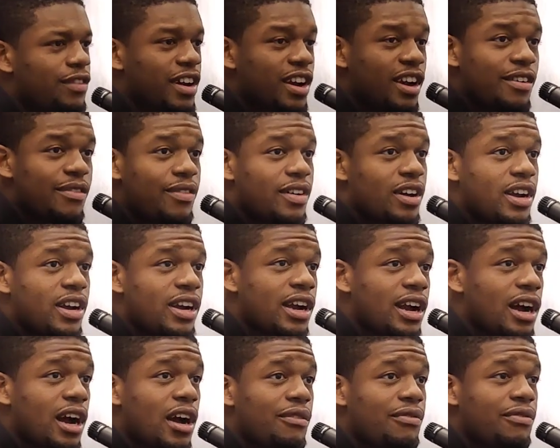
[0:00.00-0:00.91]
Very, very
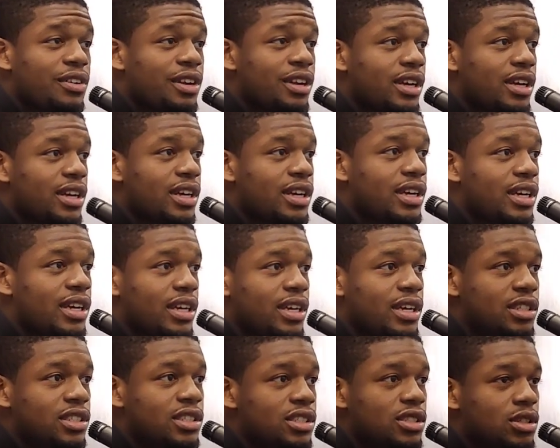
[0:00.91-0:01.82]
confident. He,
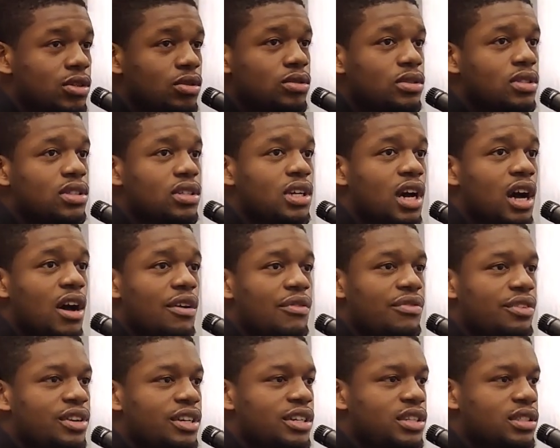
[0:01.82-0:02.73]
he just oozes
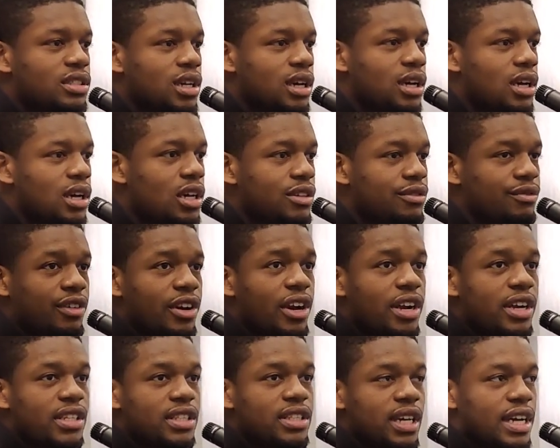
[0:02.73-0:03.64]
confidence. Uh, it's
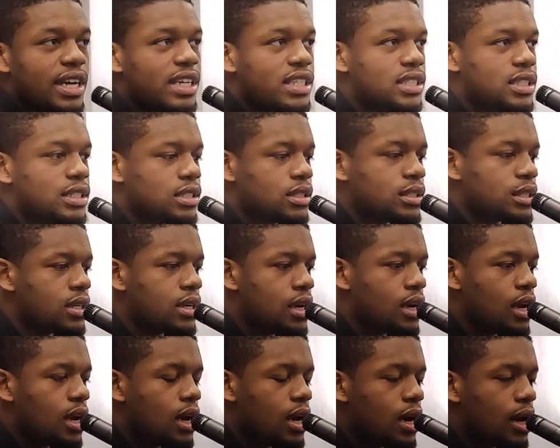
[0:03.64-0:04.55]
very contagious.
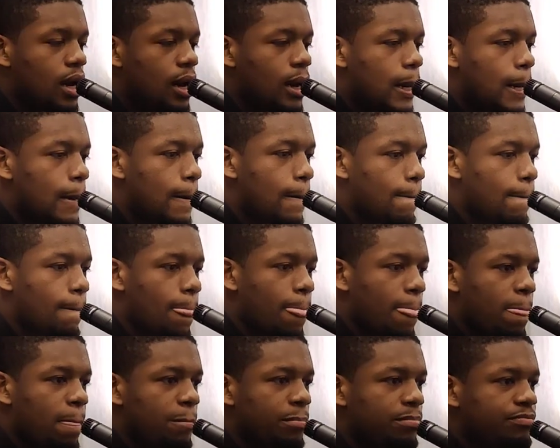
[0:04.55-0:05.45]
Um,
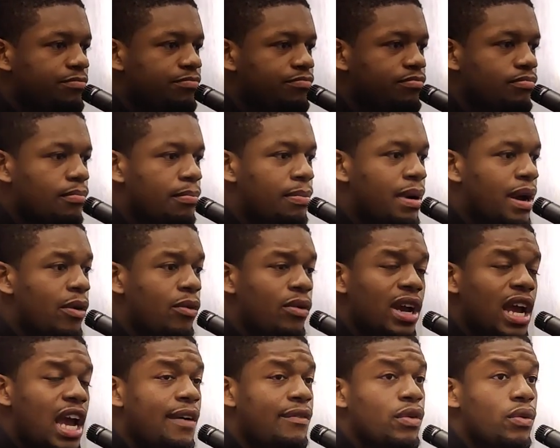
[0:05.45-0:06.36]
but
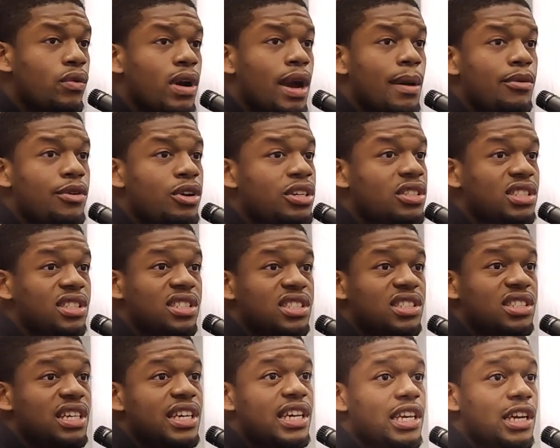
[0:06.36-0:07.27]
with every rep, you can
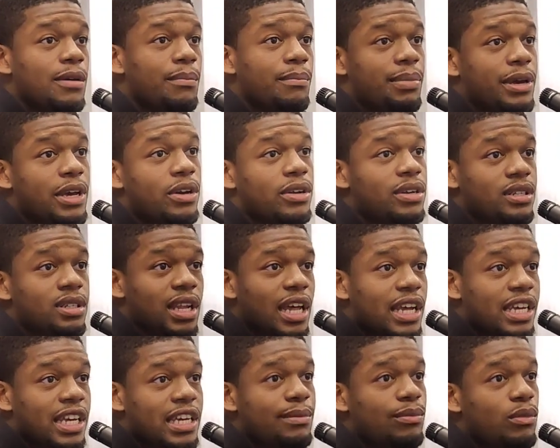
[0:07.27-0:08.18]
just see him building,
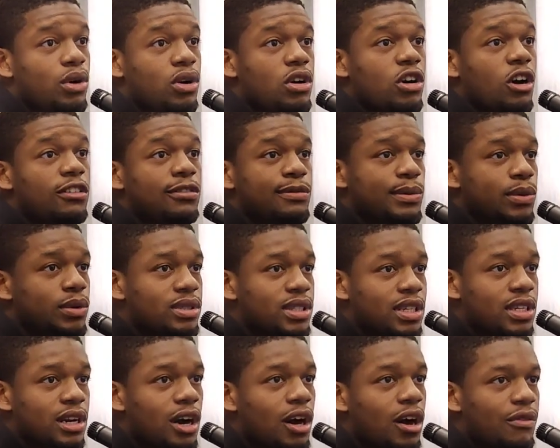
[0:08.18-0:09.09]
like getting more comfortable
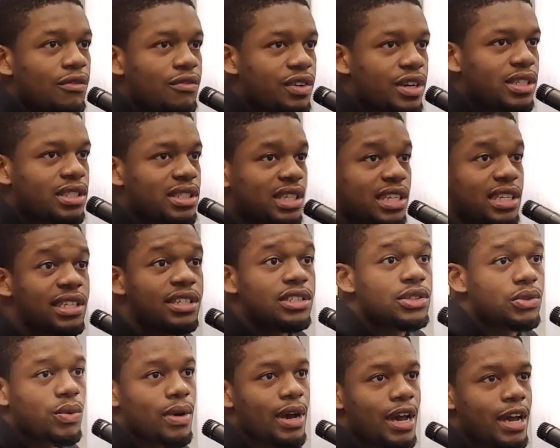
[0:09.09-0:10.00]
within the offense, getting
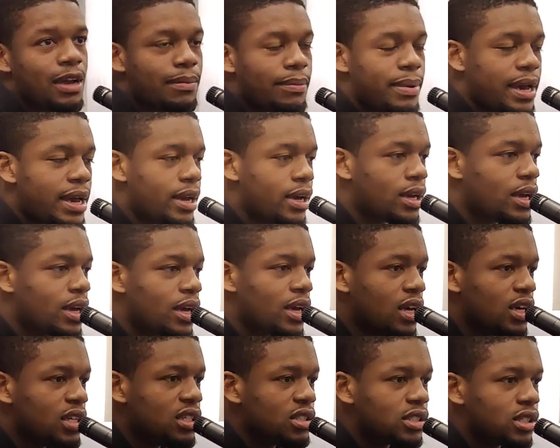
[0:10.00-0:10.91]
his swag back.
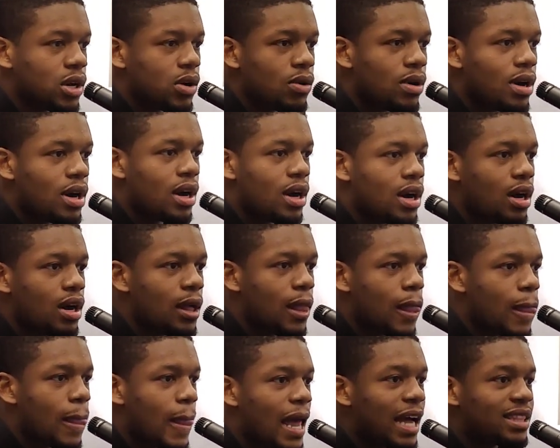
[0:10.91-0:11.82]
So
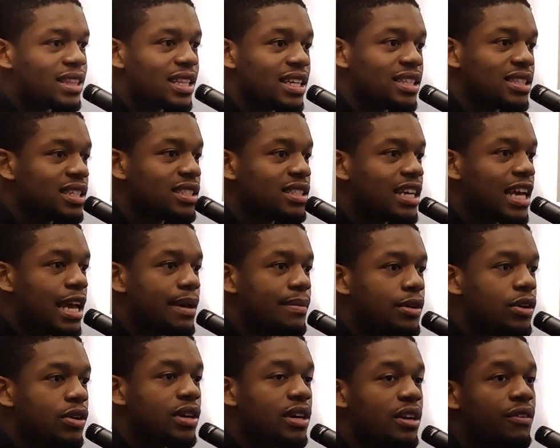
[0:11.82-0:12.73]
uh, I think this
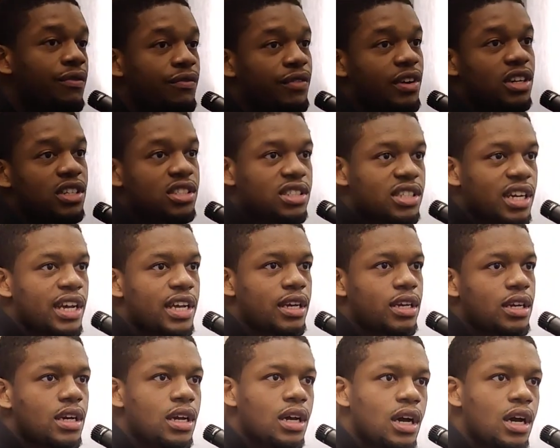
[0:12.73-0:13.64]
game he'll get a fair
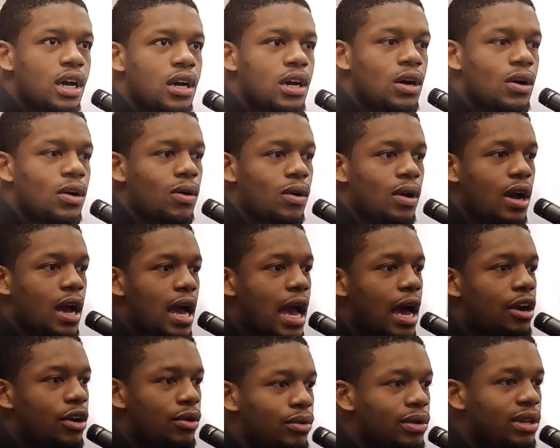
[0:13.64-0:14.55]
shake uh, on
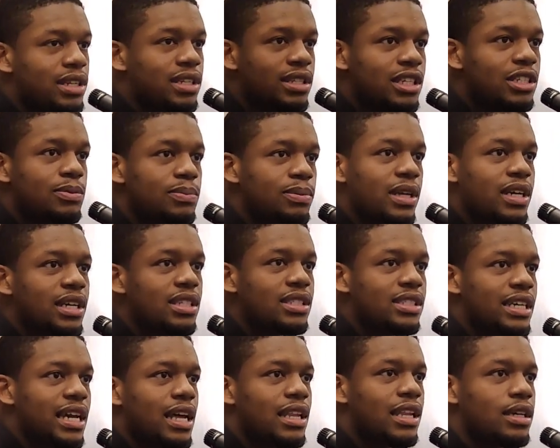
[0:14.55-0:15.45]
how to really display
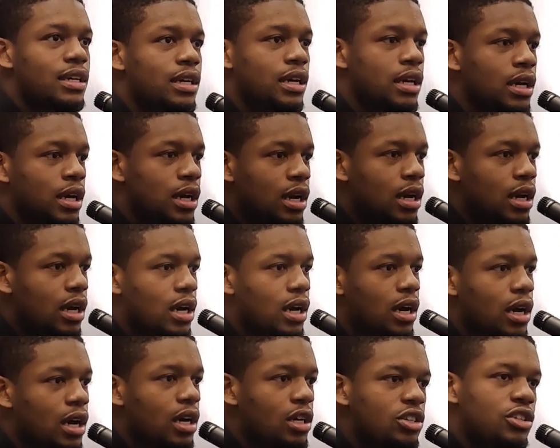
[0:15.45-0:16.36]
his talent.
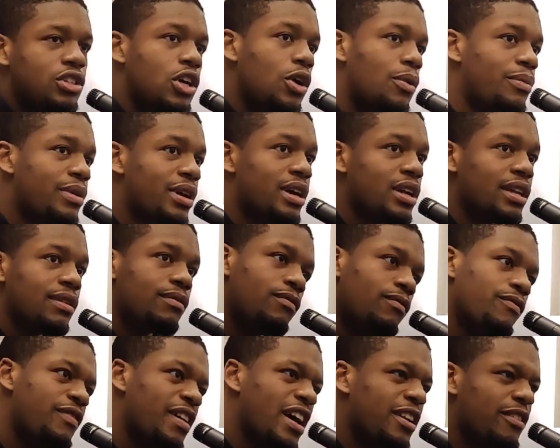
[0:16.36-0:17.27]
Uh, you know, being
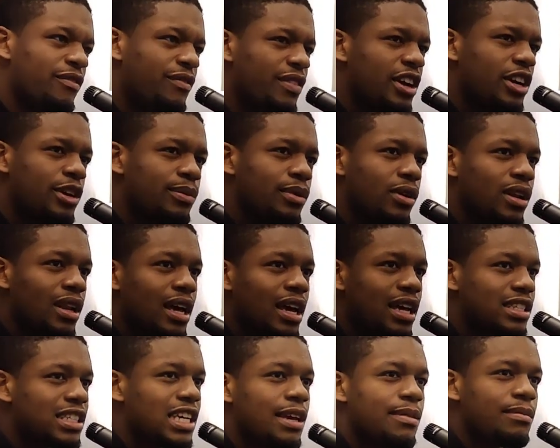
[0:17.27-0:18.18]
Vanderbilt
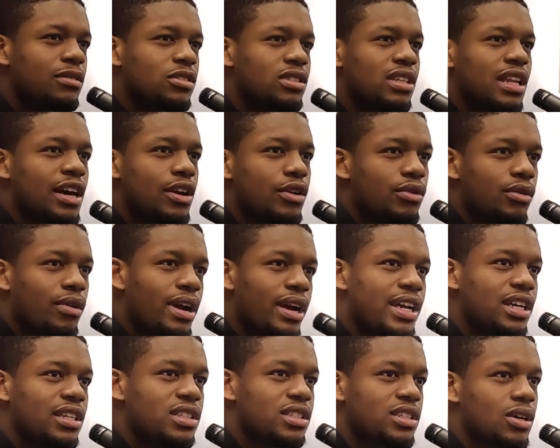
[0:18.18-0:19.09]
last game, there was a lot of
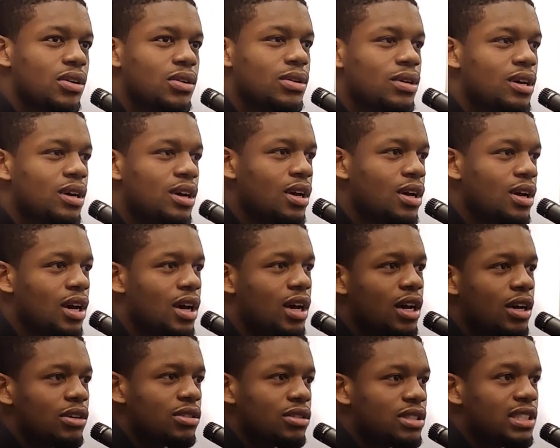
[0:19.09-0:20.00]
rain, so
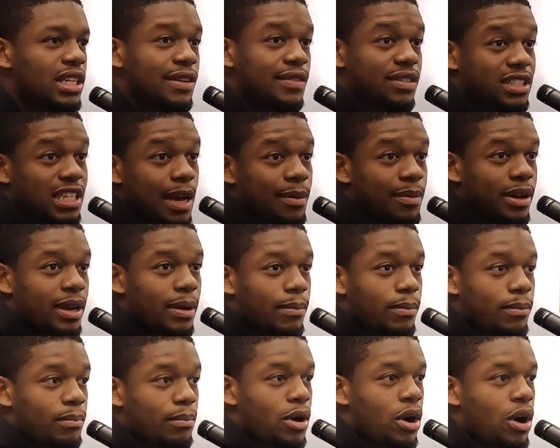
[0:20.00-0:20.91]
uh, it was a different type
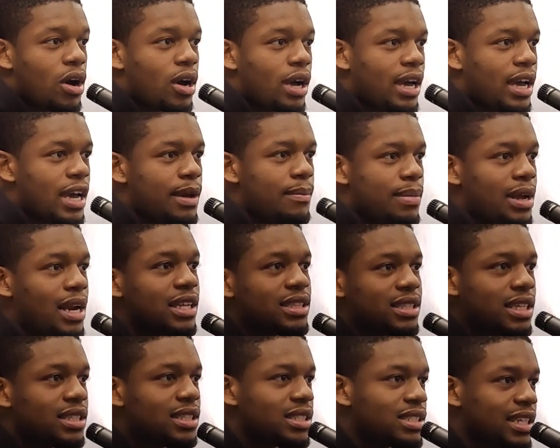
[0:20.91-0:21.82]
of ball game. But I
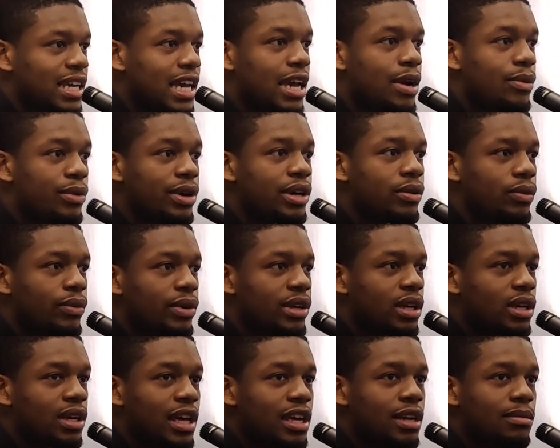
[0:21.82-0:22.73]
think this game we, we
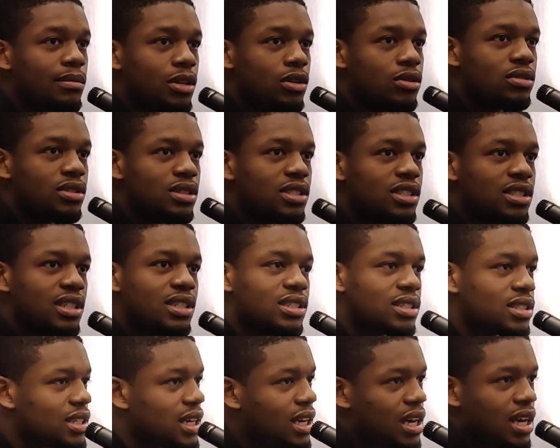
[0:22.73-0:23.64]
can let him lose and
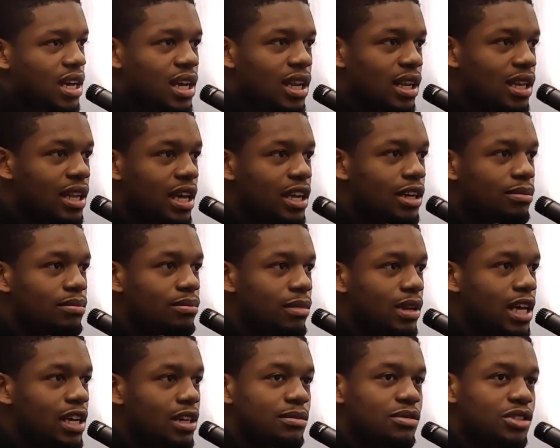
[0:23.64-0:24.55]
just let him
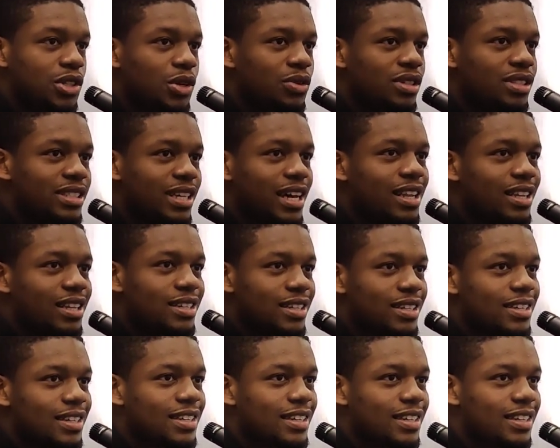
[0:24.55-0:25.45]
let him show his talent.